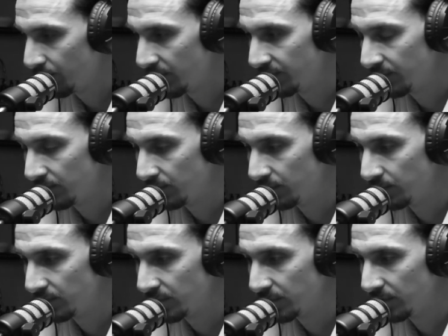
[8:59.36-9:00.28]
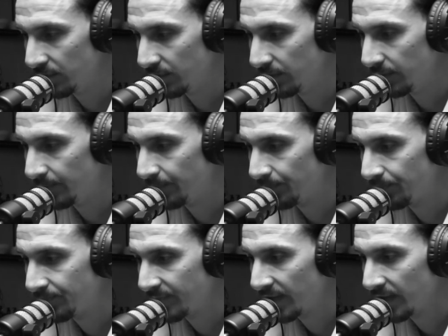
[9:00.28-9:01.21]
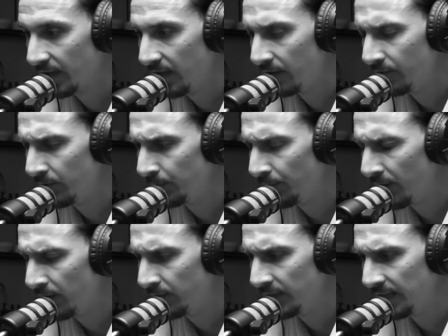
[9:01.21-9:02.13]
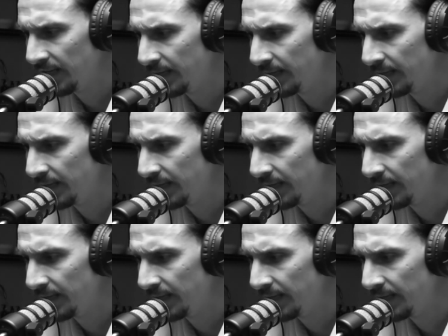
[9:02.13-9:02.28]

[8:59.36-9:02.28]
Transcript: perfume. So I'm very proud and